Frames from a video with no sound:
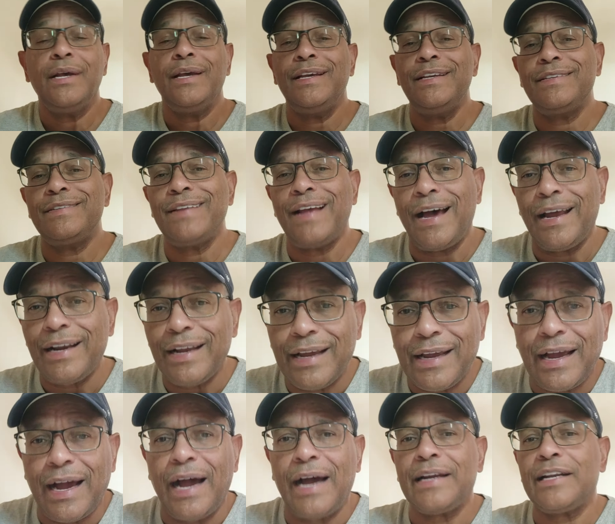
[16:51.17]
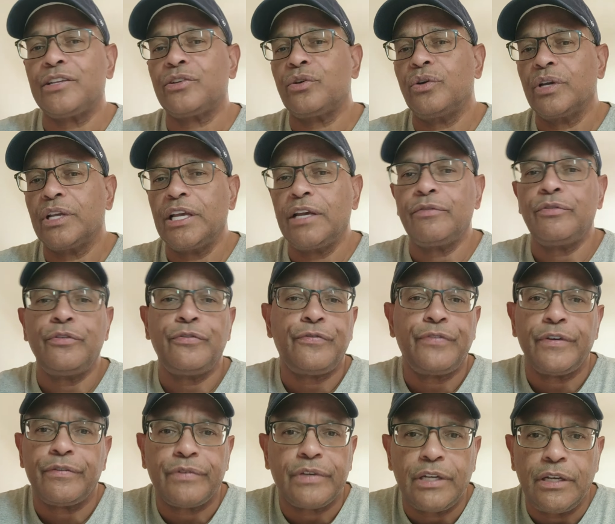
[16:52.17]
He's not a guy that's going to give you
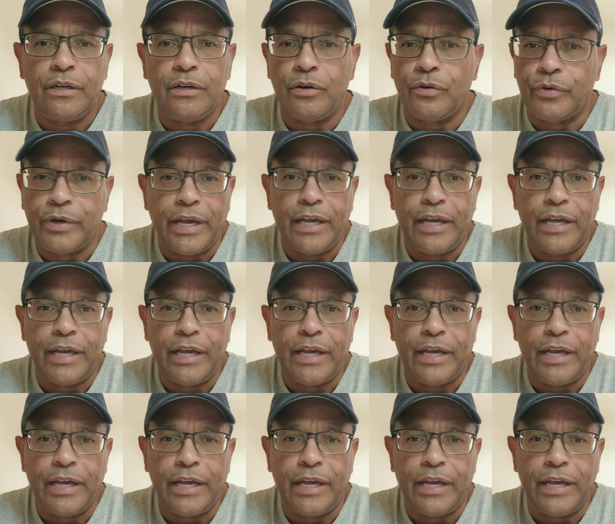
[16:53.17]
15 or